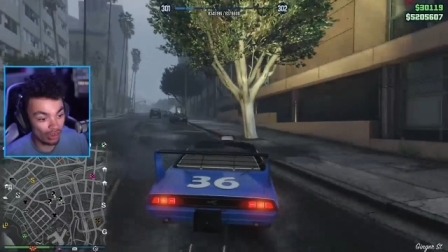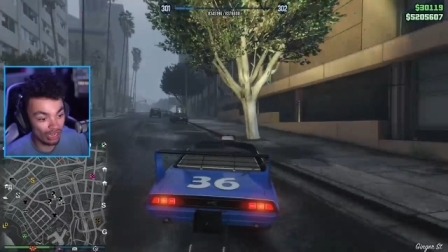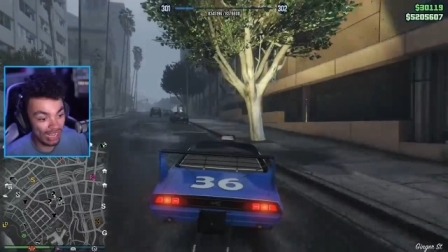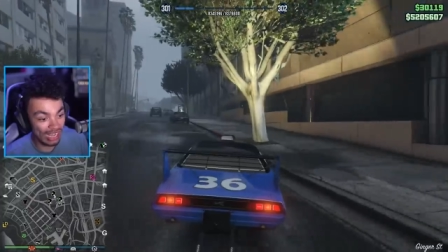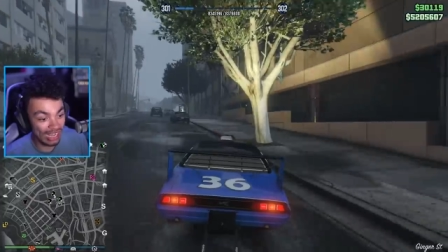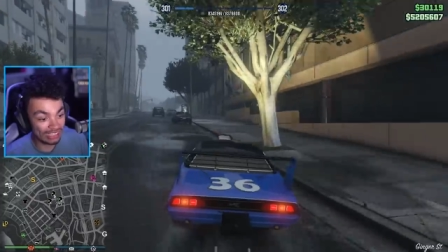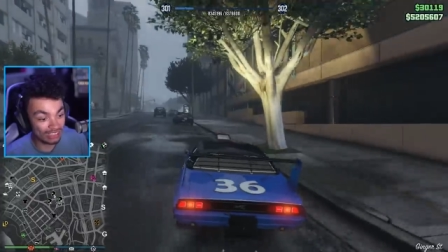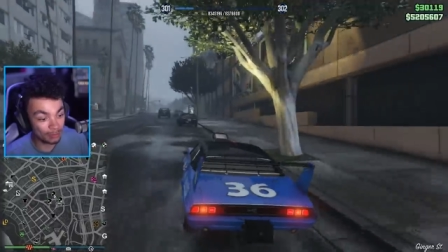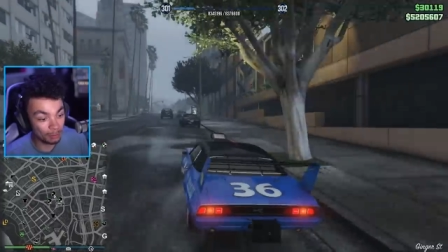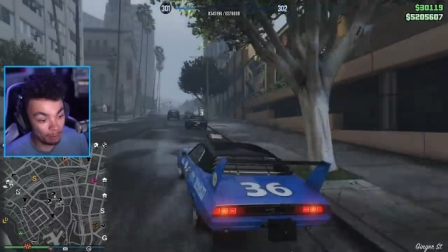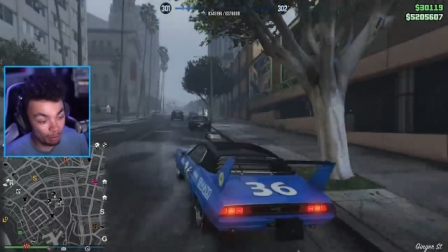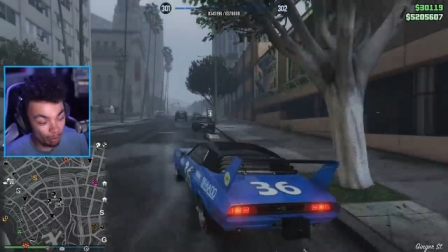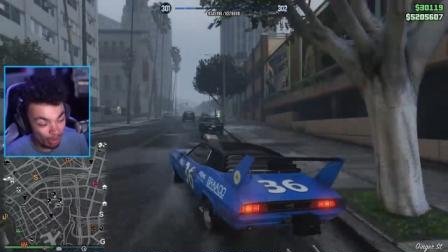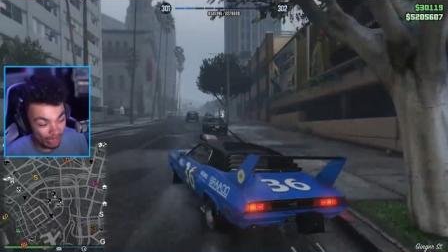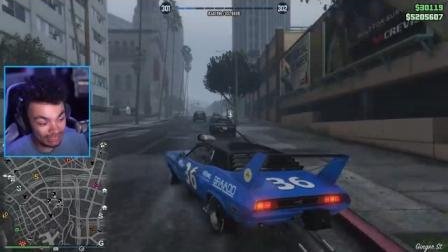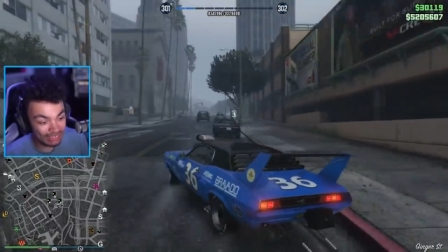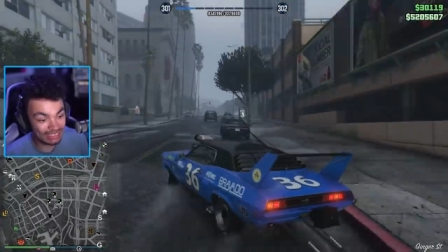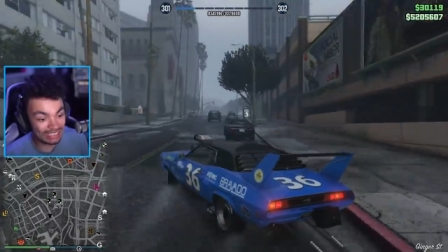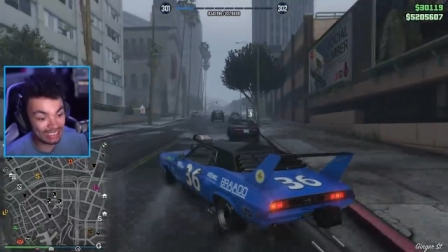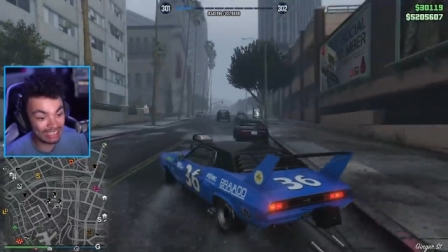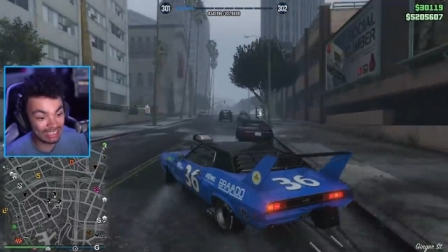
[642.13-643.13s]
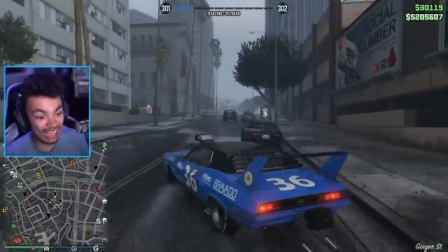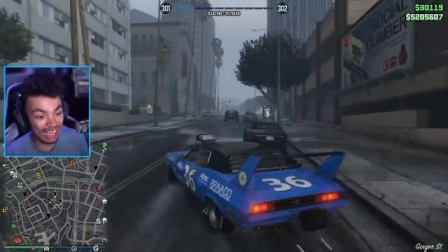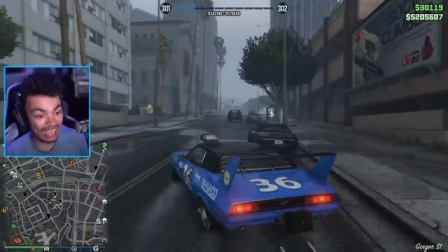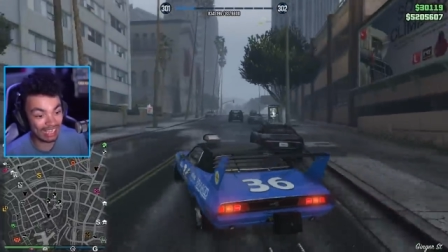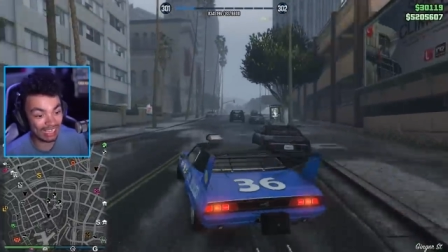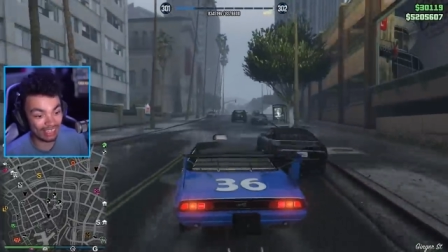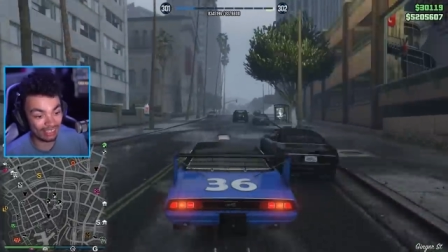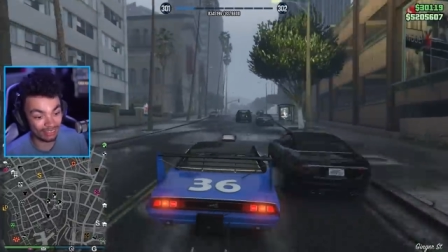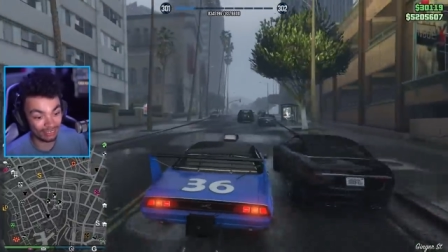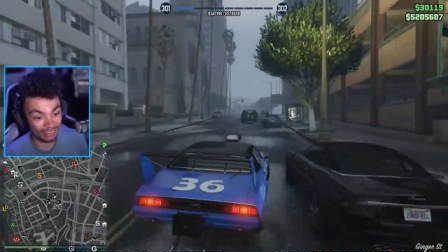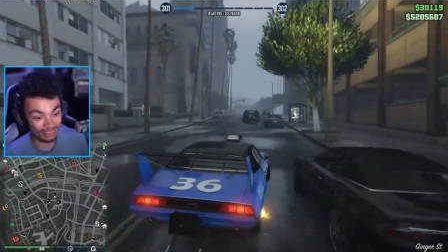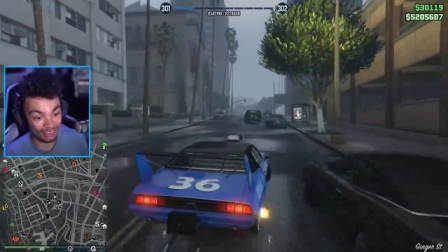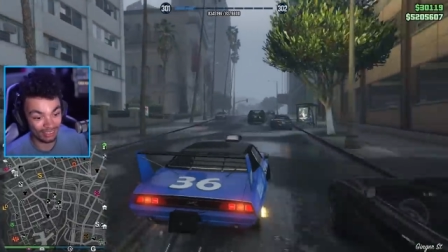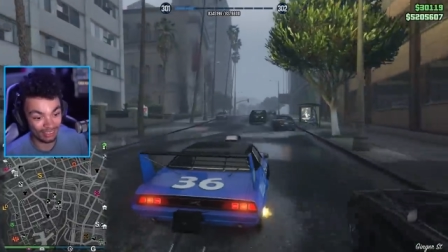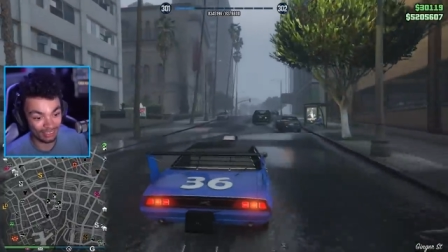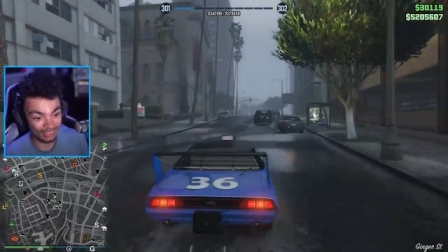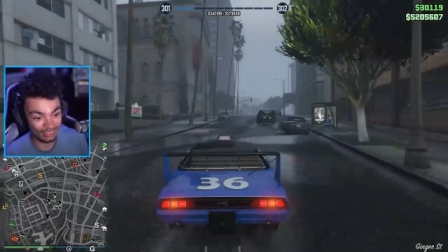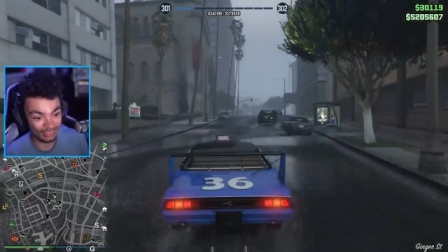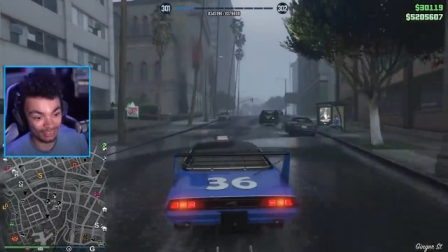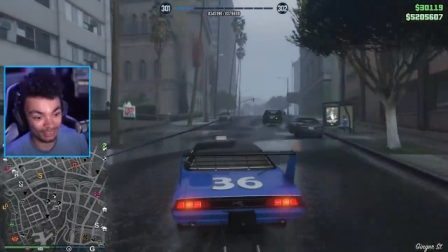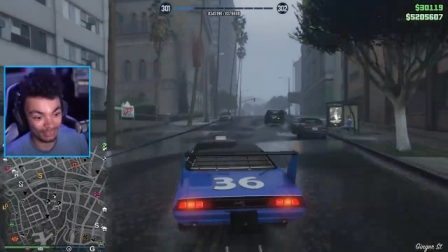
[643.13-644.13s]
on it. It's pretty, like...
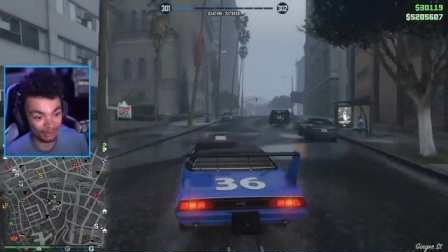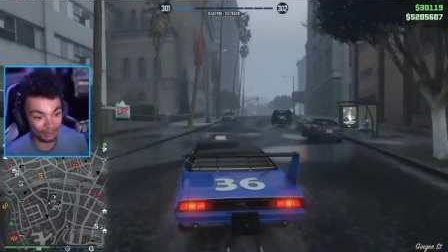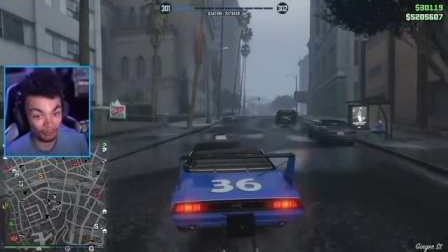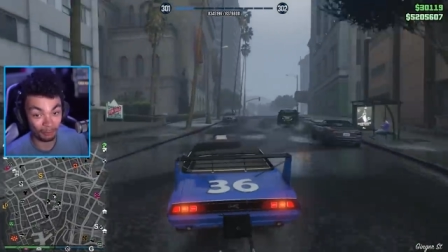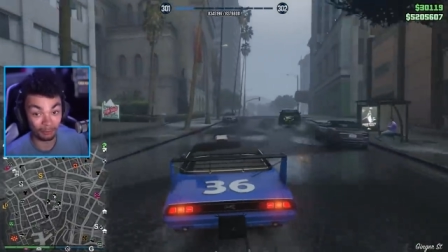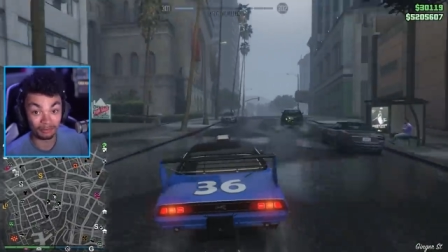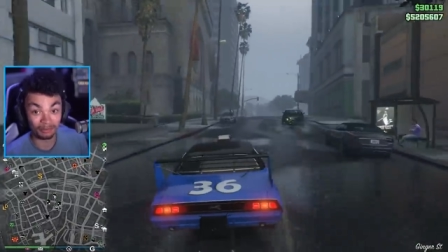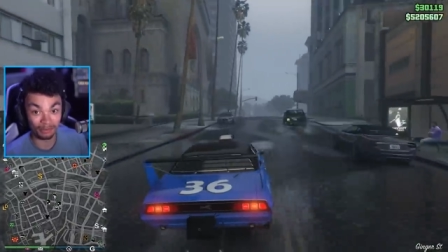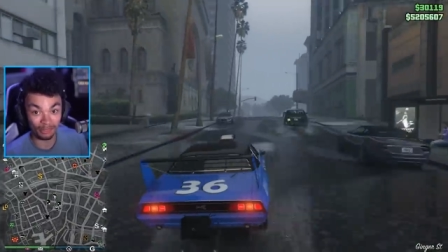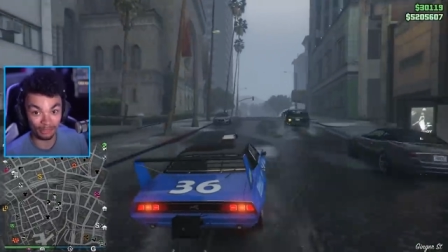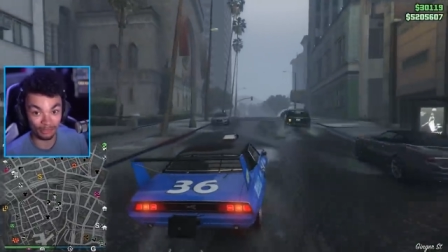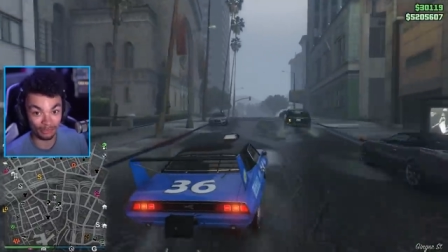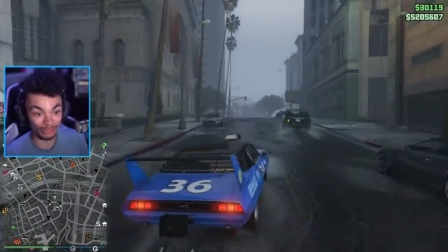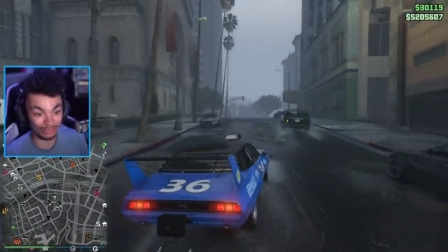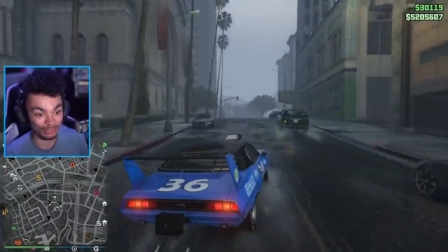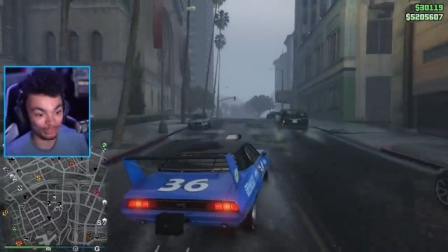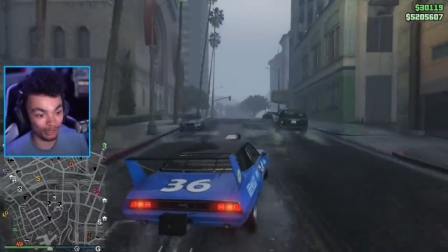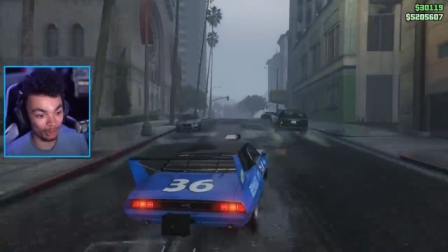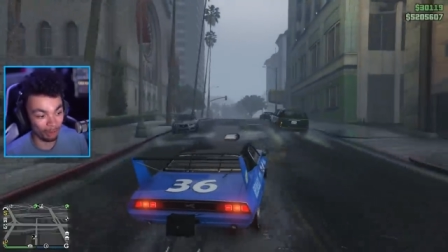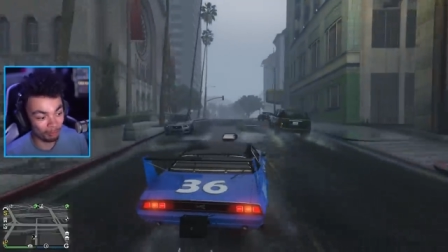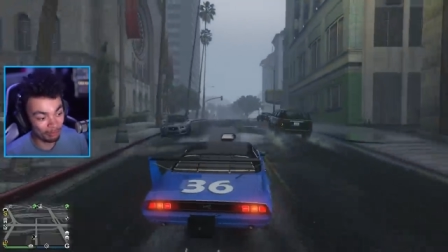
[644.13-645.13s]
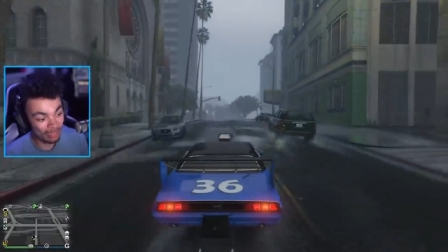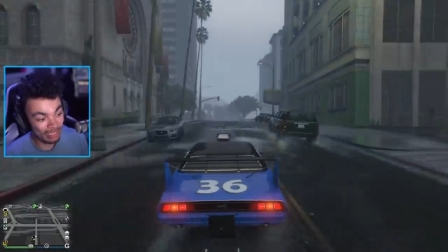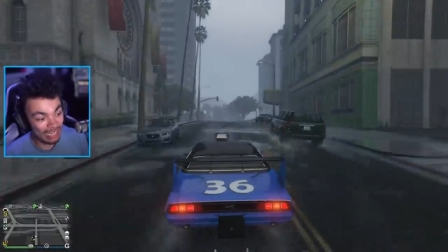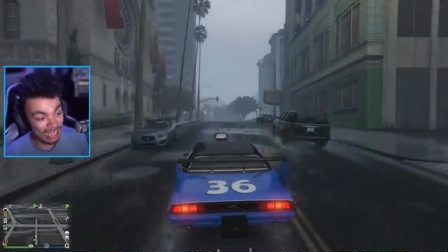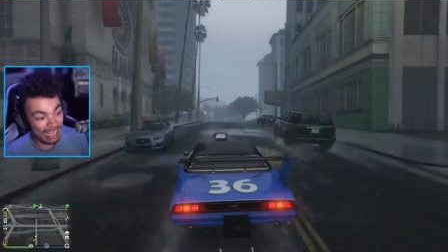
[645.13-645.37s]
Thunderstorm.